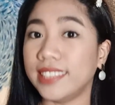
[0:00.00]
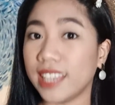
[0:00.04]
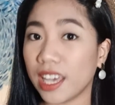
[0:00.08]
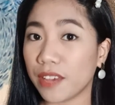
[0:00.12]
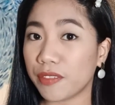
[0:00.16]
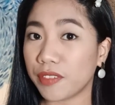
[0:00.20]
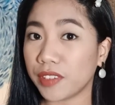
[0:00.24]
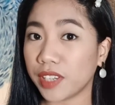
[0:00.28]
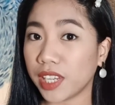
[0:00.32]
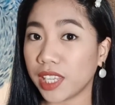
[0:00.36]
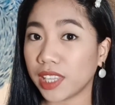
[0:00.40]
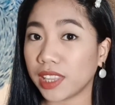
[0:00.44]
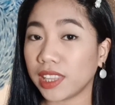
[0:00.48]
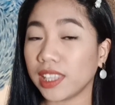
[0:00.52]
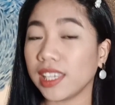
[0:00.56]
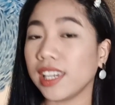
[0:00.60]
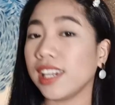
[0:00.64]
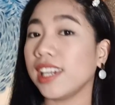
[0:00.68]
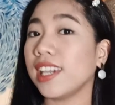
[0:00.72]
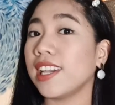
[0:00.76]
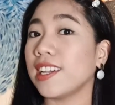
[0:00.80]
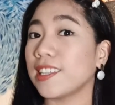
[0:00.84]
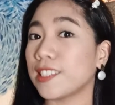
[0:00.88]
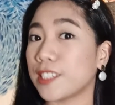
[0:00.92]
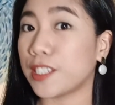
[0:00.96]

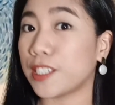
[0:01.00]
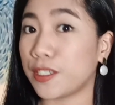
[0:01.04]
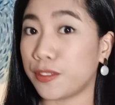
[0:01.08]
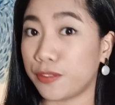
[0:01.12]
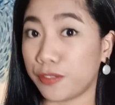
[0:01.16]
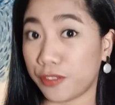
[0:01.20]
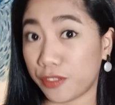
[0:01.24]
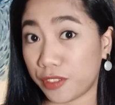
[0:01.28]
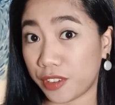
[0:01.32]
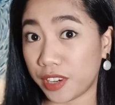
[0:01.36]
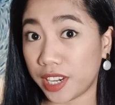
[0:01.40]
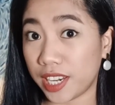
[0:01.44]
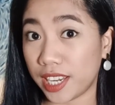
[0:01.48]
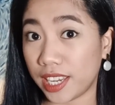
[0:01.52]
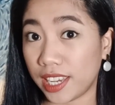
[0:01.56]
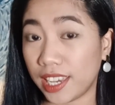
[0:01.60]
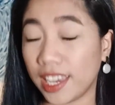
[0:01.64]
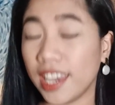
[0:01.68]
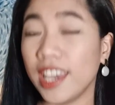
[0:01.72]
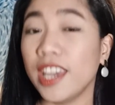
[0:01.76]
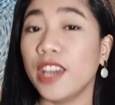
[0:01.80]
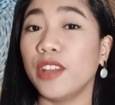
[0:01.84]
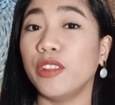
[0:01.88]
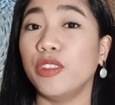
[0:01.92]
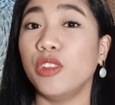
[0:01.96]
Definitely, it's free.
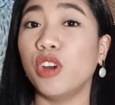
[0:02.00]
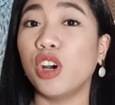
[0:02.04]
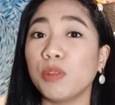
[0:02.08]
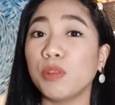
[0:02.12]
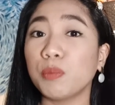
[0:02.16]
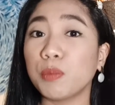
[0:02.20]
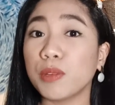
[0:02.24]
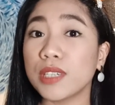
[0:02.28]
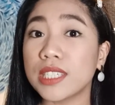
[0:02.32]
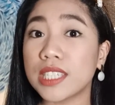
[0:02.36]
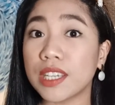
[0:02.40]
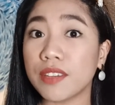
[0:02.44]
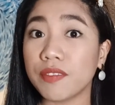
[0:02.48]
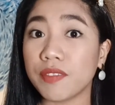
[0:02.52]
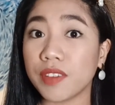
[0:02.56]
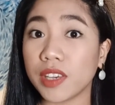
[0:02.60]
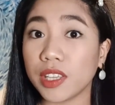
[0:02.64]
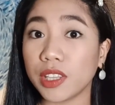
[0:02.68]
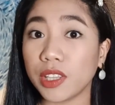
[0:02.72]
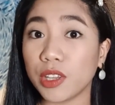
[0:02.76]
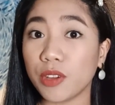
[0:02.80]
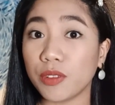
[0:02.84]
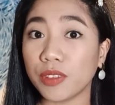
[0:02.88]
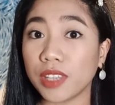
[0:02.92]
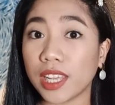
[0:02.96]
Doon po sa
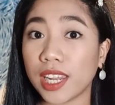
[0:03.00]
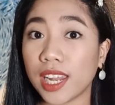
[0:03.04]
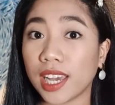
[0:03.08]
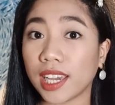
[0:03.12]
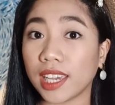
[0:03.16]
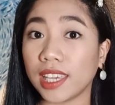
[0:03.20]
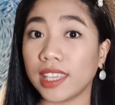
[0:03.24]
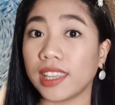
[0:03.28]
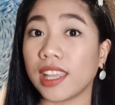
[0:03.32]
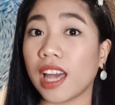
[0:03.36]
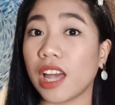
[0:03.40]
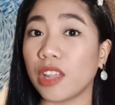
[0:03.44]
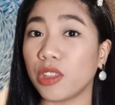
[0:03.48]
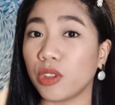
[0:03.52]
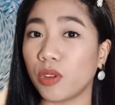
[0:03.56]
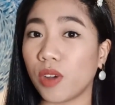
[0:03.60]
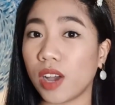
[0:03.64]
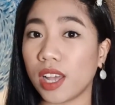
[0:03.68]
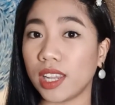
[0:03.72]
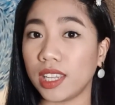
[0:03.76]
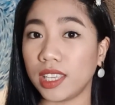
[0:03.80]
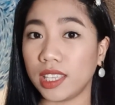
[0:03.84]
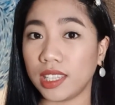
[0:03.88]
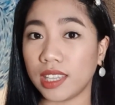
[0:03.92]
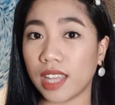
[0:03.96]
video na nakita nyo
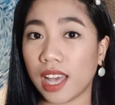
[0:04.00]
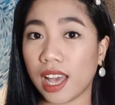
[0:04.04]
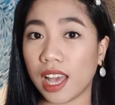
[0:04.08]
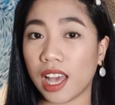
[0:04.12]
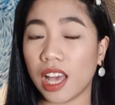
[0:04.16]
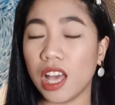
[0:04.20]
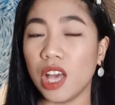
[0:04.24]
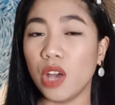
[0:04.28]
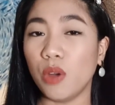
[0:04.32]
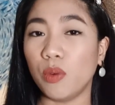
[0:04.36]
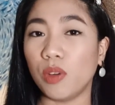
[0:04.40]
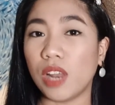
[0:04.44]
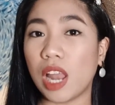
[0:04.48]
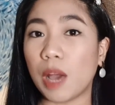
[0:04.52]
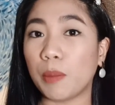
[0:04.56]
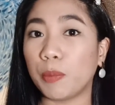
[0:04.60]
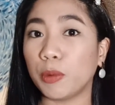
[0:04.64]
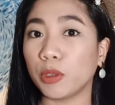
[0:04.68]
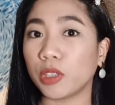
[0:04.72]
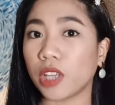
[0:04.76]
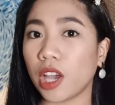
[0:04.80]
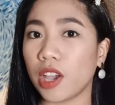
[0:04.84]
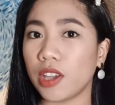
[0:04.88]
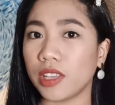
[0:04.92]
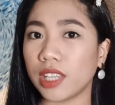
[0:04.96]
kanina, wala
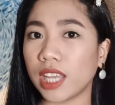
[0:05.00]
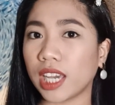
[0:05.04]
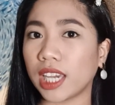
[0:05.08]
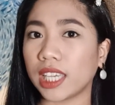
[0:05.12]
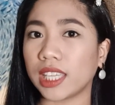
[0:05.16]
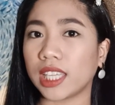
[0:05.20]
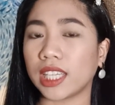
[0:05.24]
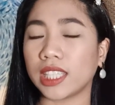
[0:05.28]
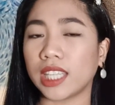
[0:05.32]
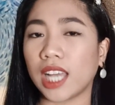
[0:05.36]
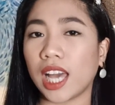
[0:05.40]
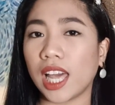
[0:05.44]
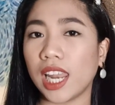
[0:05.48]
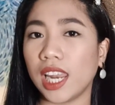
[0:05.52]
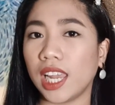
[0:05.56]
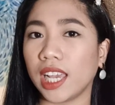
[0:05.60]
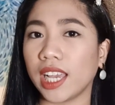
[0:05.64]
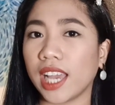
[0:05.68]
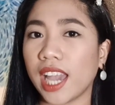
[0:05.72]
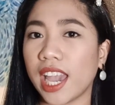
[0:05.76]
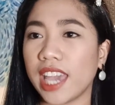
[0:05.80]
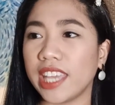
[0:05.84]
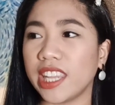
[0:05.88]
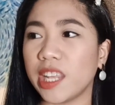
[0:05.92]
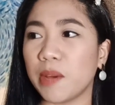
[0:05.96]
po tayong nakitang
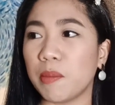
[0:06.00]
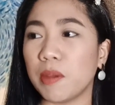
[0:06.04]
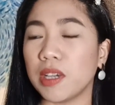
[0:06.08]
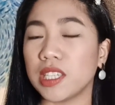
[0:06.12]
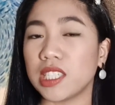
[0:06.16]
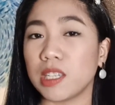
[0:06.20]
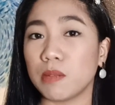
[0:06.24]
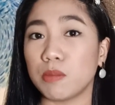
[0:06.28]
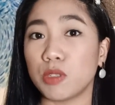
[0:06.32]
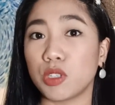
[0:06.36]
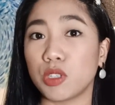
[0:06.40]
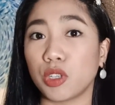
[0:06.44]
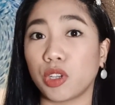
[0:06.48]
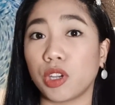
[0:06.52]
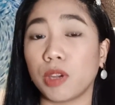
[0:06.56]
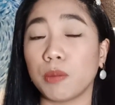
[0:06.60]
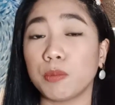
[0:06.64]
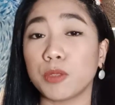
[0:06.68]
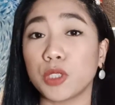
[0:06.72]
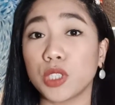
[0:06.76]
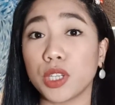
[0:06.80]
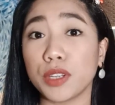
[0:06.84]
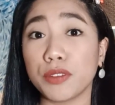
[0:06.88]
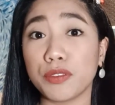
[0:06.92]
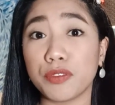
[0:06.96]
nakalagay na may
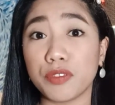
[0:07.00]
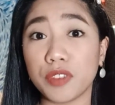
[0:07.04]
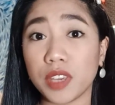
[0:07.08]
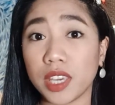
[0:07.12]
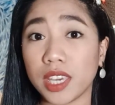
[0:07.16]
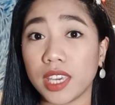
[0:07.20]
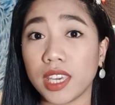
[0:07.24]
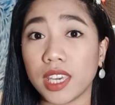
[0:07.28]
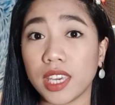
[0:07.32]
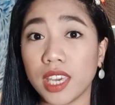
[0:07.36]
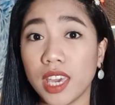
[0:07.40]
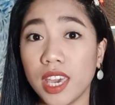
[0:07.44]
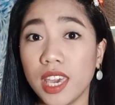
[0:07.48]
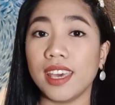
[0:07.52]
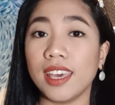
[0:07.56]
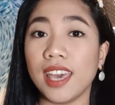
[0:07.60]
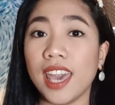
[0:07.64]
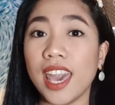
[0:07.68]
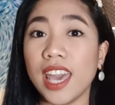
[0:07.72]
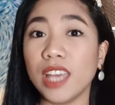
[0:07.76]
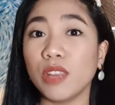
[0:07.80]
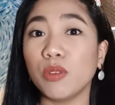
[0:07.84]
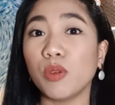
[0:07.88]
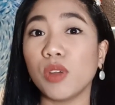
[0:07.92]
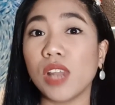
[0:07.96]
subscription fee.
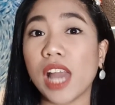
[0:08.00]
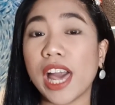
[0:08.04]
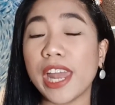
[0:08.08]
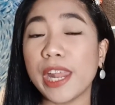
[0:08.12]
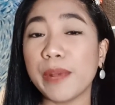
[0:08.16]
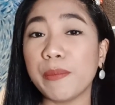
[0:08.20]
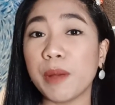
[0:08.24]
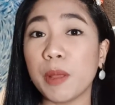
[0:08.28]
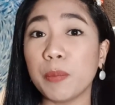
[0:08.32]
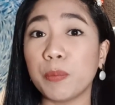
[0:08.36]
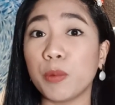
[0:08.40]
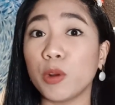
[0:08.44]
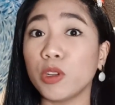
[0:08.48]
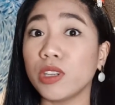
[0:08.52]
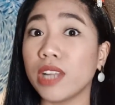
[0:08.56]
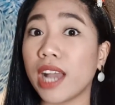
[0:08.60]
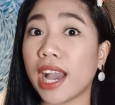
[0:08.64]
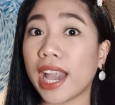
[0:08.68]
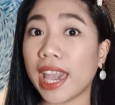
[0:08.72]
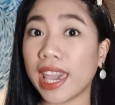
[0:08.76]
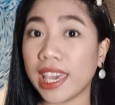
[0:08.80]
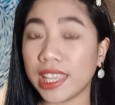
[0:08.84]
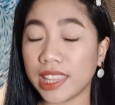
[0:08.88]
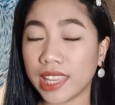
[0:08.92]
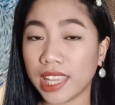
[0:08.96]
And wala naman pong
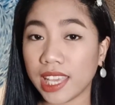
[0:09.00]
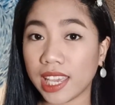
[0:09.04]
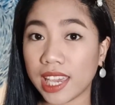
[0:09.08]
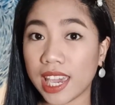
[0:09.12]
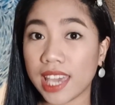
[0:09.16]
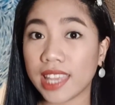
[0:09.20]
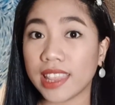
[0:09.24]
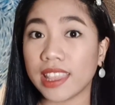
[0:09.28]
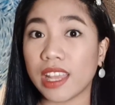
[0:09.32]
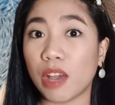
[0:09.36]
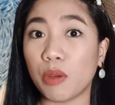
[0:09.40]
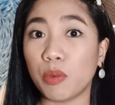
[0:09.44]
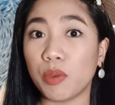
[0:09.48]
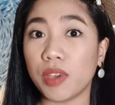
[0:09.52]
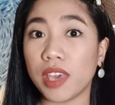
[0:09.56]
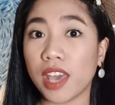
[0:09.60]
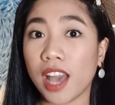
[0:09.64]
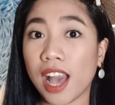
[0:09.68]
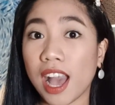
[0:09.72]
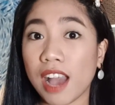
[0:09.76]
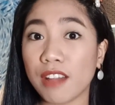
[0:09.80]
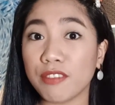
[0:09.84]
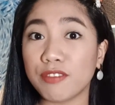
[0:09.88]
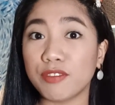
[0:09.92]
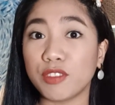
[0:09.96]
naka-indicate na we
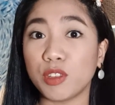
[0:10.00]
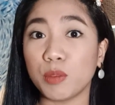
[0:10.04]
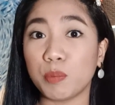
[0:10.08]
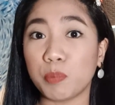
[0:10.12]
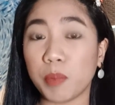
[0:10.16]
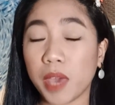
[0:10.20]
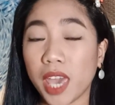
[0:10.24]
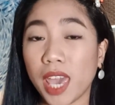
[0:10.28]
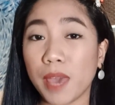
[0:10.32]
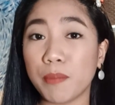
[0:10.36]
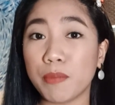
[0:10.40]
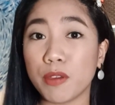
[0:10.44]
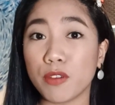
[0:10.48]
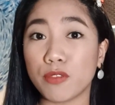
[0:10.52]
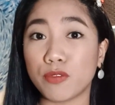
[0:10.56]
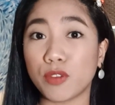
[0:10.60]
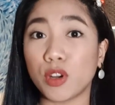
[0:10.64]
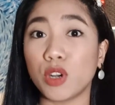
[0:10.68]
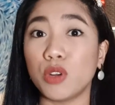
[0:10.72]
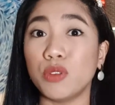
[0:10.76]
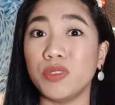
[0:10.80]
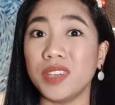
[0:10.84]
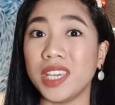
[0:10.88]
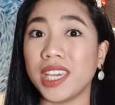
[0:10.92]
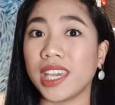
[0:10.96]
have to pay
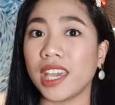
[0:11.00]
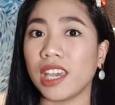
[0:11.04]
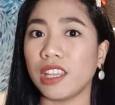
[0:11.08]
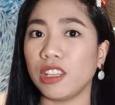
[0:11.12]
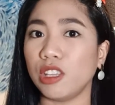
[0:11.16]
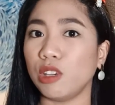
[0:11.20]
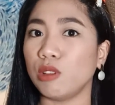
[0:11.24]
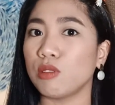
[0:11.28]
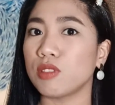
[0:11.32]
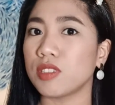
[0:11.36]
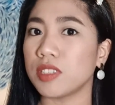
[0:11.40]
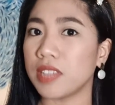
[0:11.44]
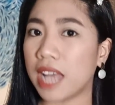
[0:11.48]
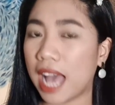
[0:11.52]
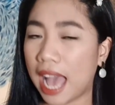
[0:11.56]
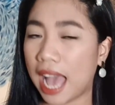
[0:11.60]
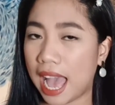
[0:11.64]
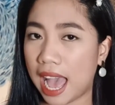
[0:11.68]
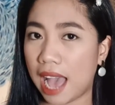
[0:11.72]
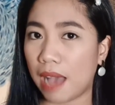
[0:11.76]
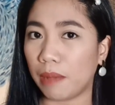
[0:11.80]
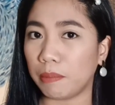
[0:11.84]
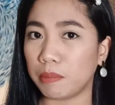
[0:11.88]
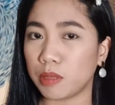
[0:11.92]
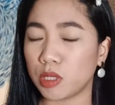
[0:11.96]
before we can use the
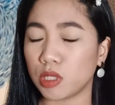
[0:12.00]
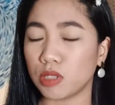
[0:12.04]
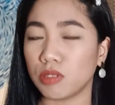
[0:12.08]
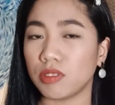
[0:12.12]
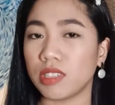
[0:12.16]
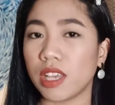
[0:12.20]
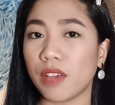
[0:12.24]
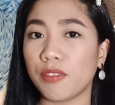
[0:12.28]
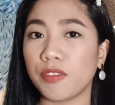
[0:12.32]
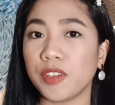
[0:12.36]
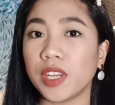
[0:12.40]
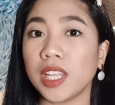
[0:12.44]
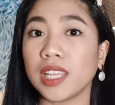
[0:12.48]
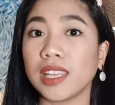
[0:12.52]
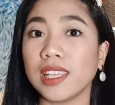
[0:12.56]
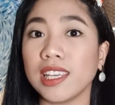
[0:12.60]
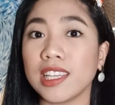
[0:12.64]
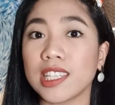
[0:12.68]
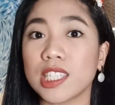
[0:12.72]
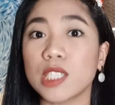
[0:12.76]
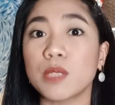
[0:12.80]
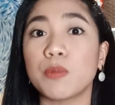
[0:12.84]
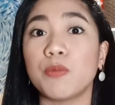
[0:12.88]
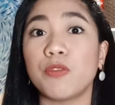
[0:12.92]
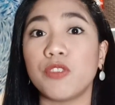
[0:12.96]
app. So
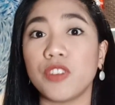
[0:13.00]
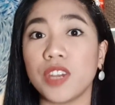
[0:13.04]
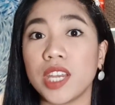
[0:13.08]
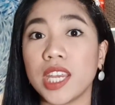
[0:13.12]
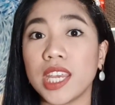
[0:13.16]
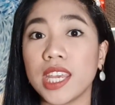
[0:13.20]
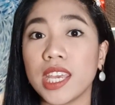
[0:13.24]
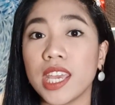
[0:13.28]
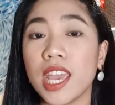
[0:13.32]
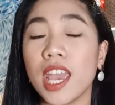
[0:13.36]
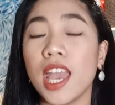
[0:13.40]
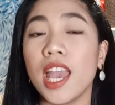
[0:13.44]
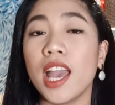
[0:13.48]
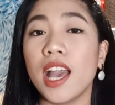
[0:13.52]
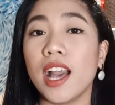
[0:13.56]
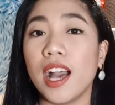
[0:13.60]
definitely it's free.